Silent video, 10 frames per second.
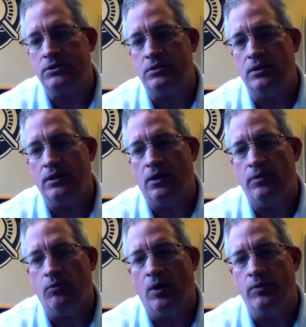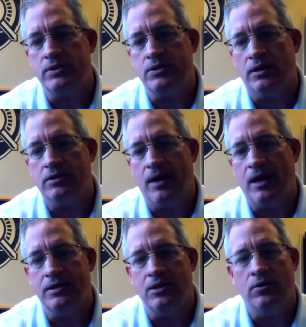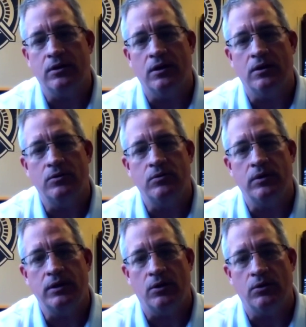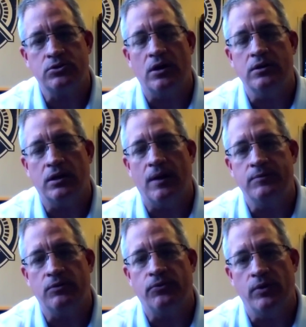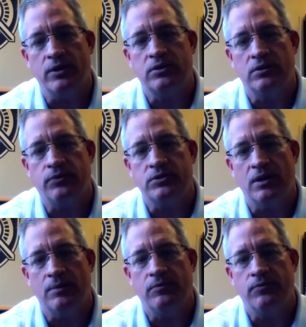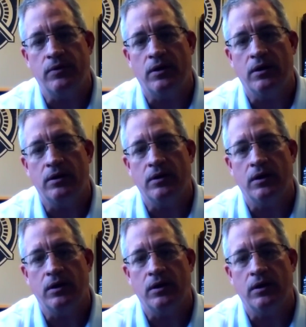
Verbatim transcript: you know, that what we talked about a year ago, you know, starting to come to fruition for some of our,